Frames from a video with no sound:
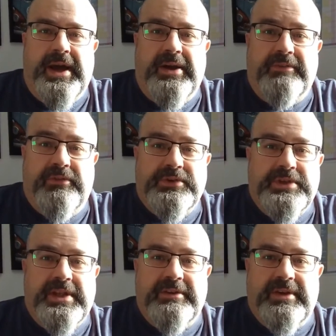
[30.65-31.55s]

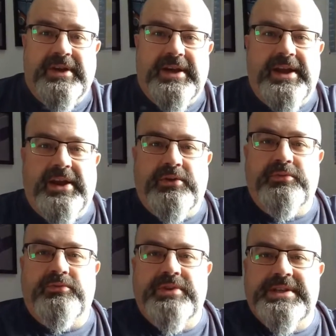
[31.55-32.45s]
Unfortunately, I
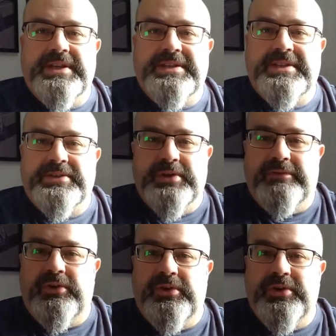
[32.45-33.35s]
couldn't resist, so I've
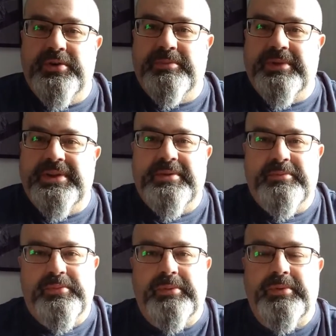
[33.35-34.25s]
already opened it,
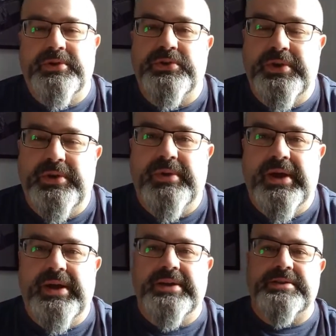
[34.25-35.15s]
but I'm going to show you
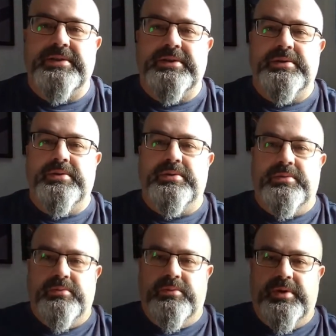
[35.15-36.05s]
guys
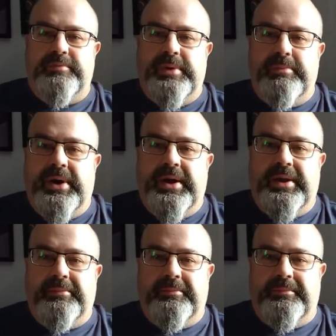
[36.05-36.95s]
what I've been buying.